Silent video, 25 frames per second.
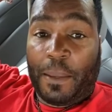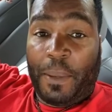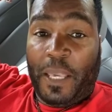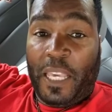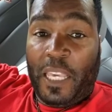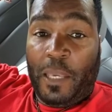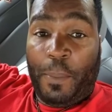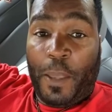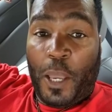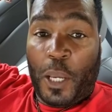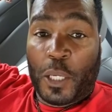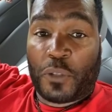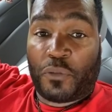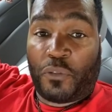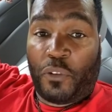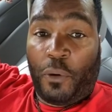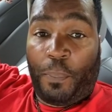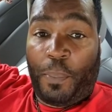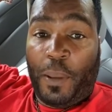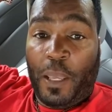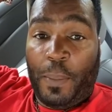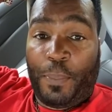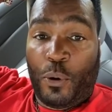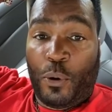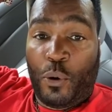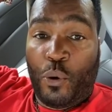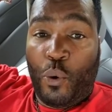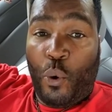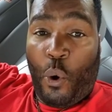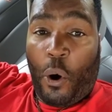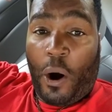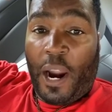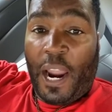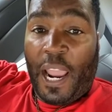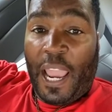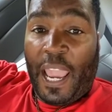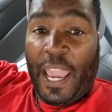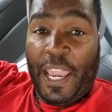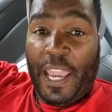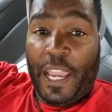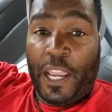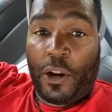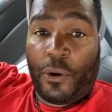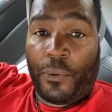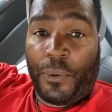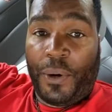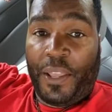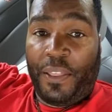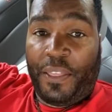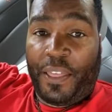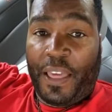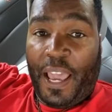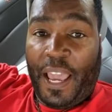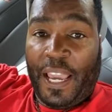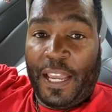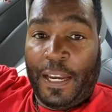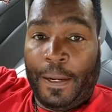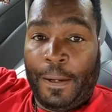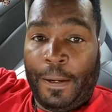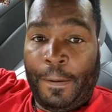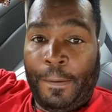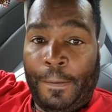emails from people who are angry that